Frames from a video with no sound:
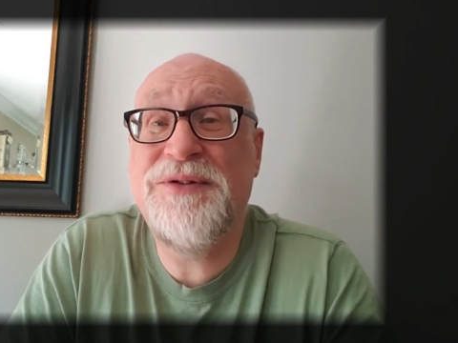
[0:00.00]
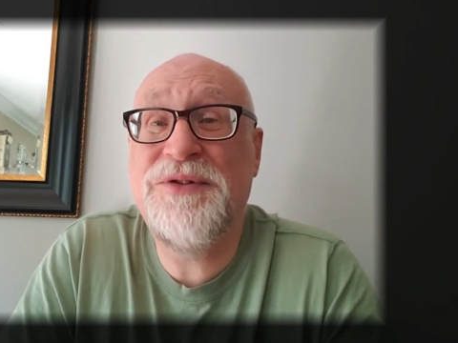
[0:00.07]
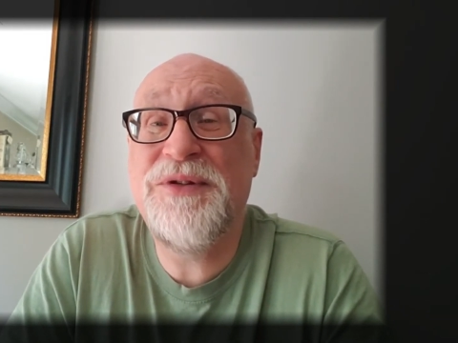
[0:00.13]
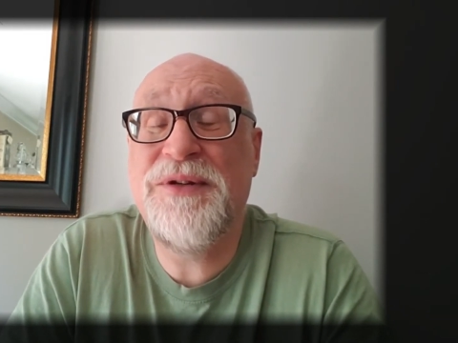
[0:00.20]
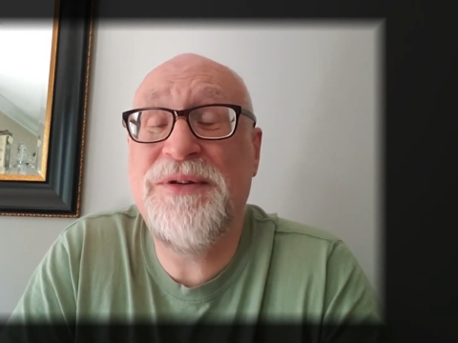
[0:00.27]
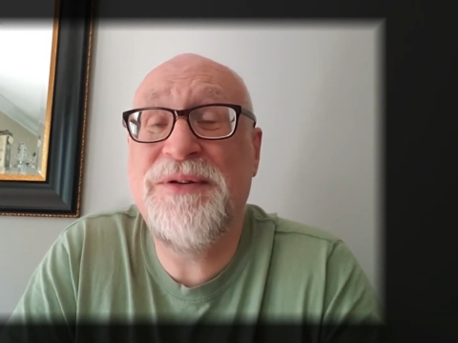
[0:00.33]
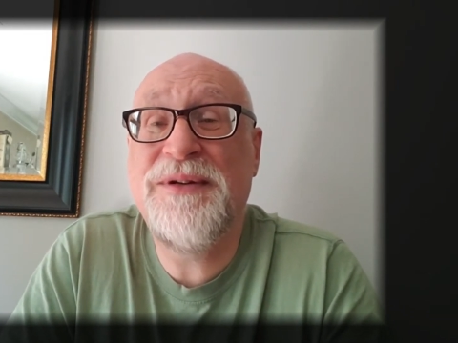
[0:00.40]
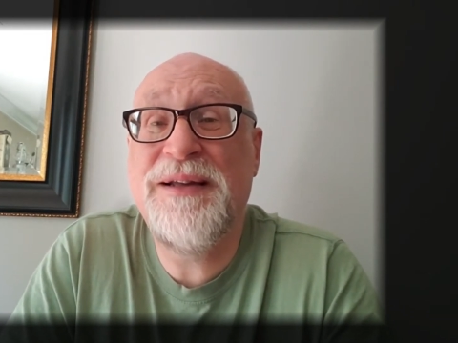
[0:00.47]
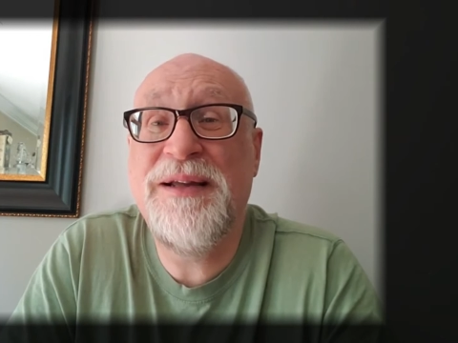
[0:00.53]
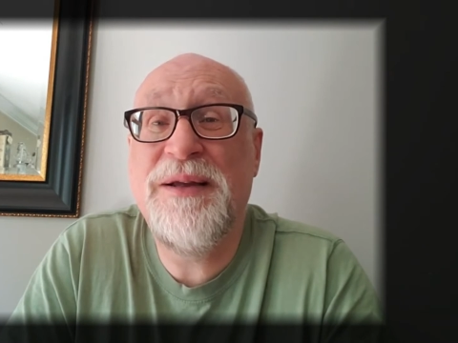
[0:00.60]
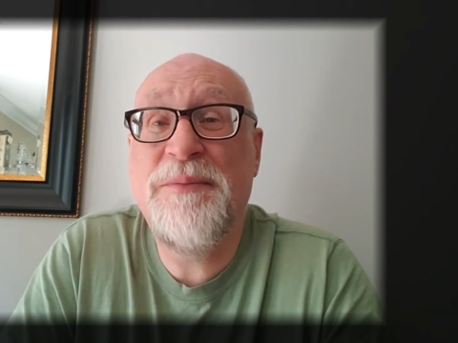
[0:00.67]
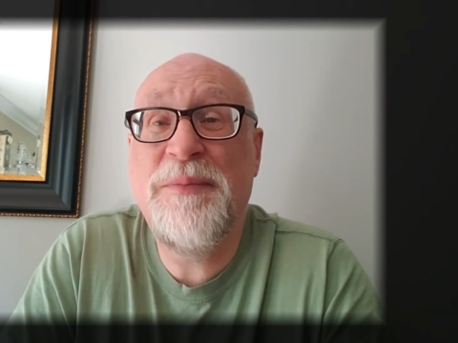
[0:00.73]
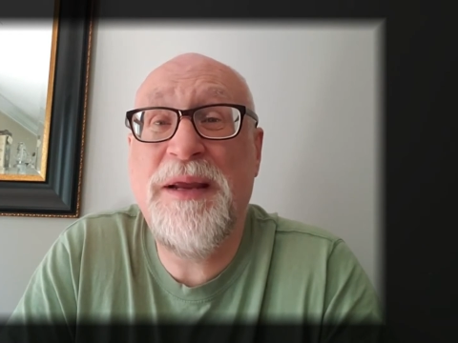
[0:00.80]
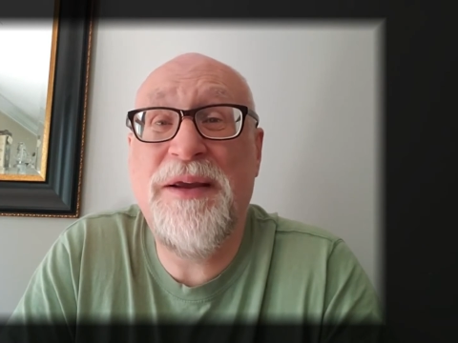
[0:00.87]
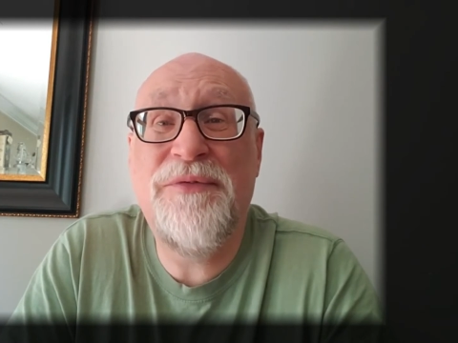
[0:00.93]
to
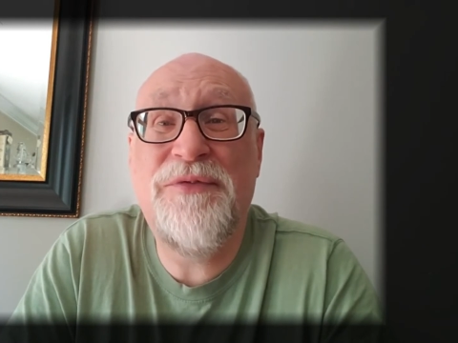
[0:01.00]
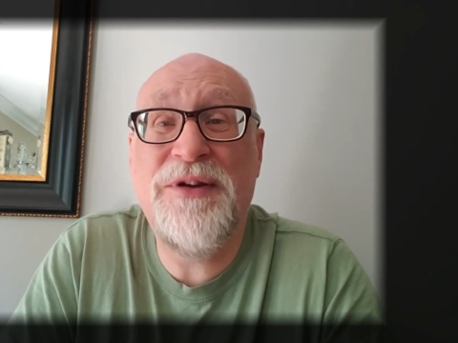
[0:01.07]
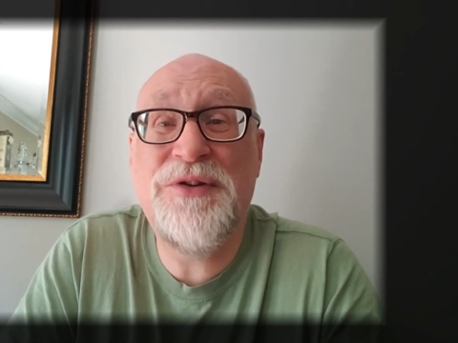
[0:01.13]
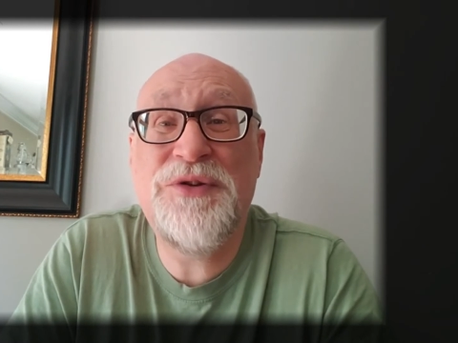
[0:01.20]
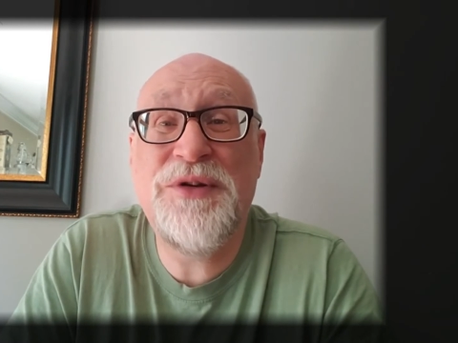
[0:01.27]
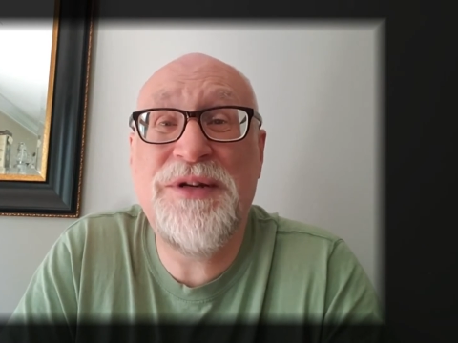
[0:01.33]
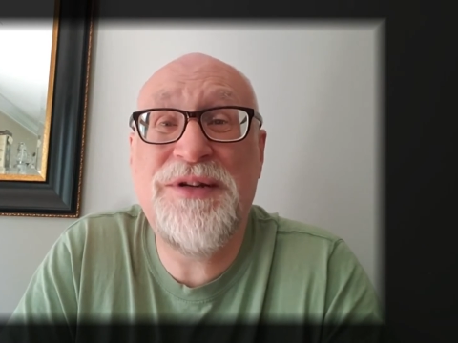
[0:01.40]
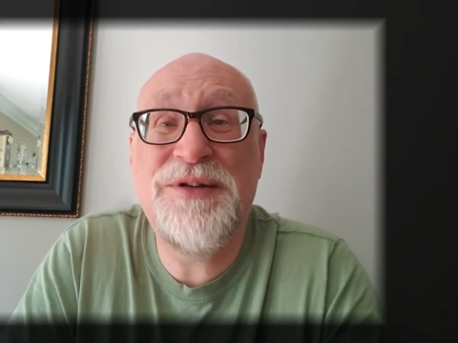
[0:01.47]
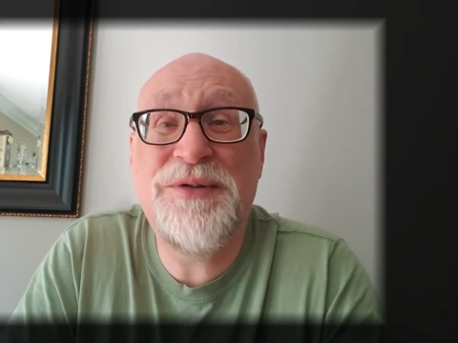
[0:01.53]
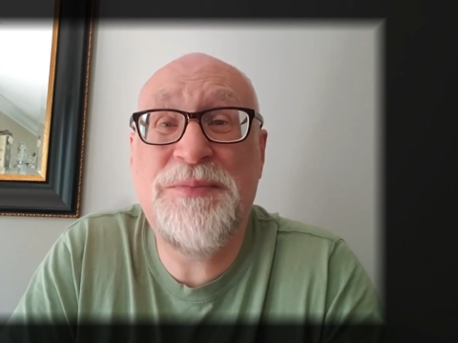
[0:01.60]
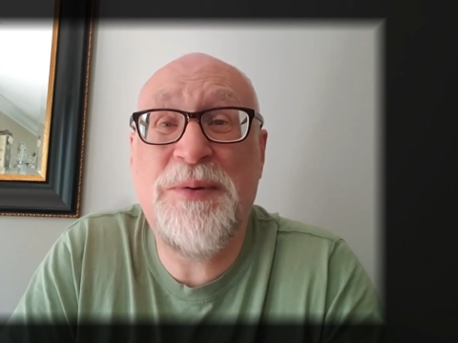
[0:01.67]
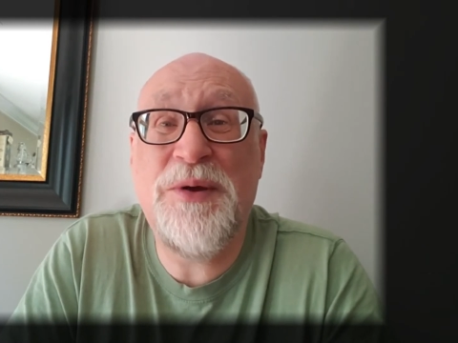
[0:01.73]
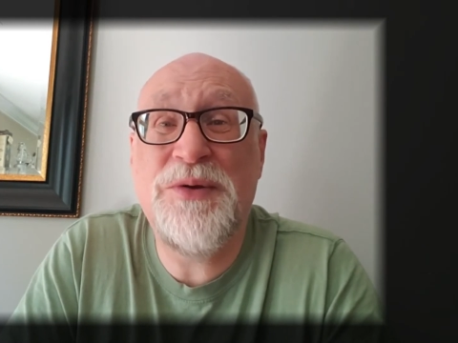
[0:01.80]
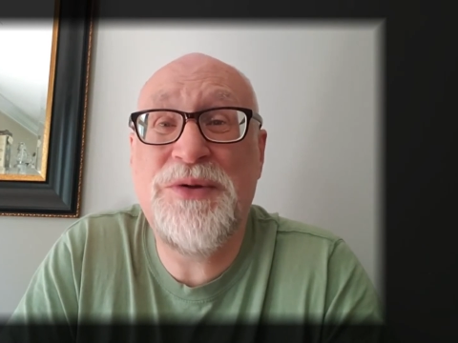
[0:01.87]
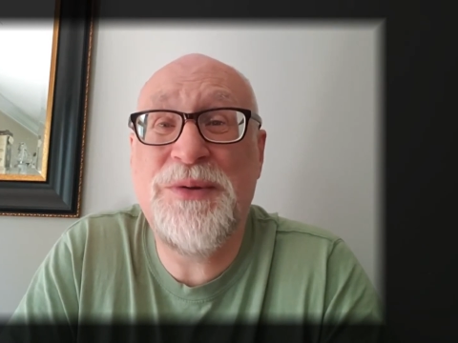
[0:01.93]
be efficient as
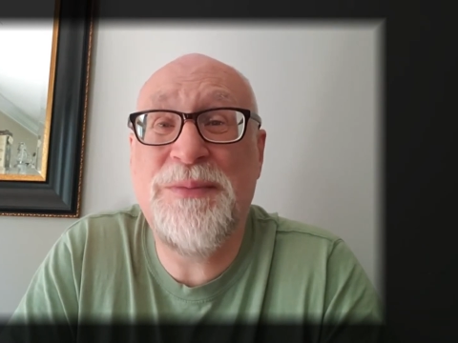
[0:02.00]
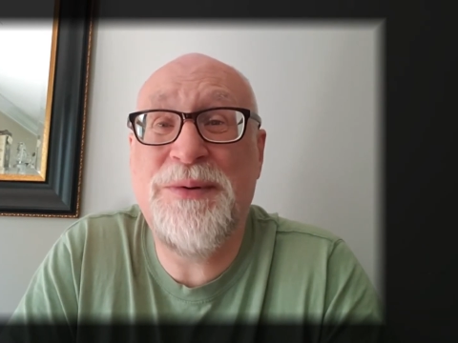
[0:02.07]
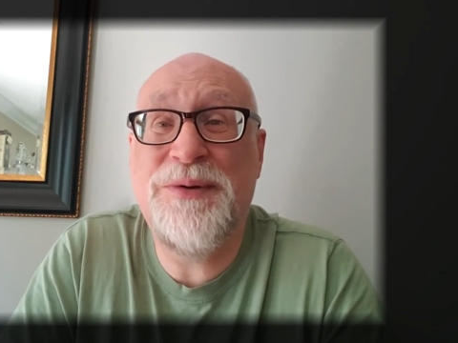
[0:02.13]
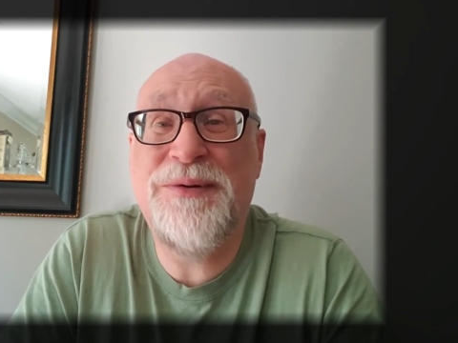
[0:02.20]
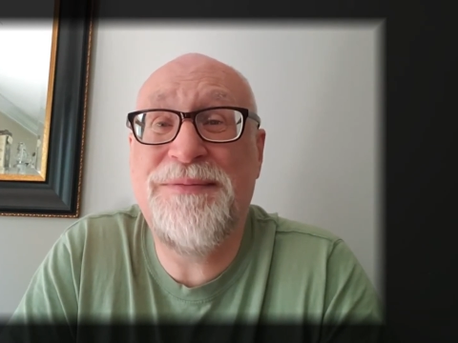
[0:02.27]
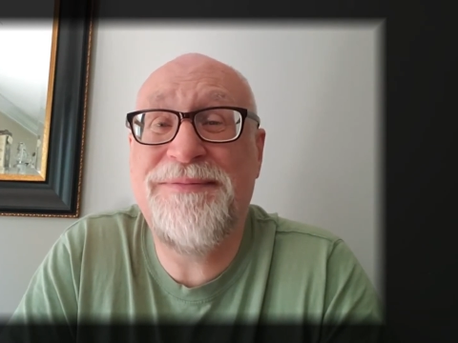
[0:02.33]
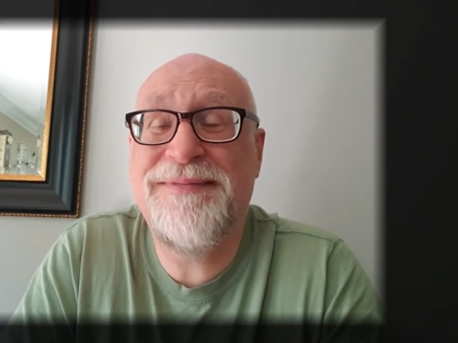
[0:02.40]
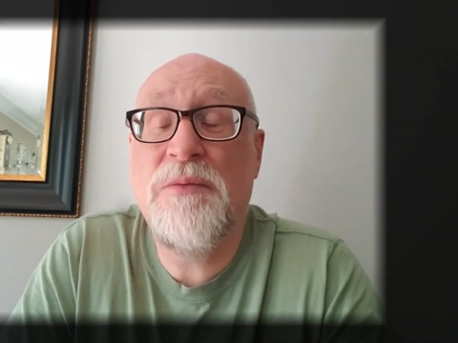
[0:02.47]
possible.